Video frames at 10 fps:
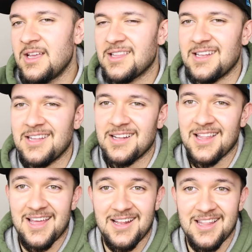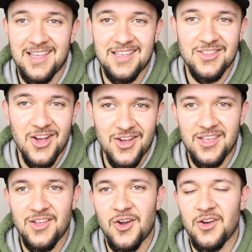They did a lot of like
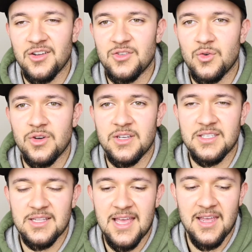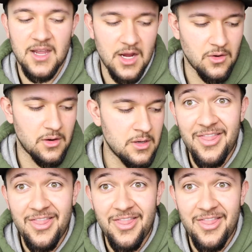Donkey Kong toys in that era.